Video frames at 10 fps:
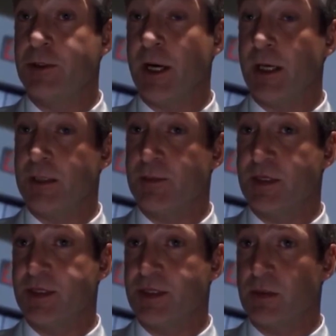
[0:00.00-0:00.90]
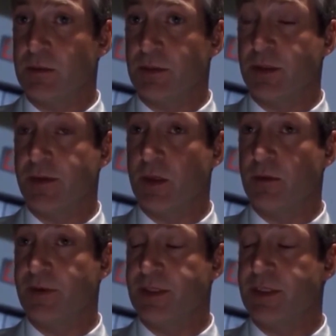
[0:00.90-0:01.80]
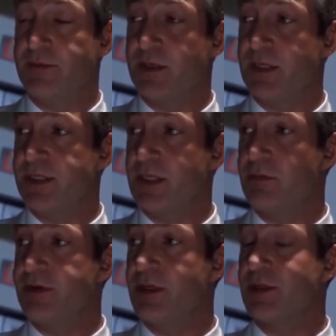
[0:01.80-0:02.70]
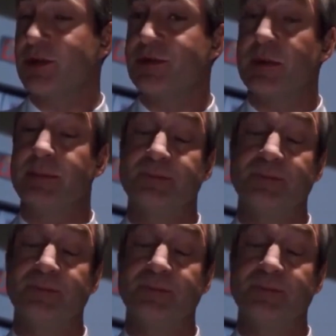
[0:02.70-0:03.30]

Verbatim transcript: Jack has been sold to the University of Tennessee Research Hospital.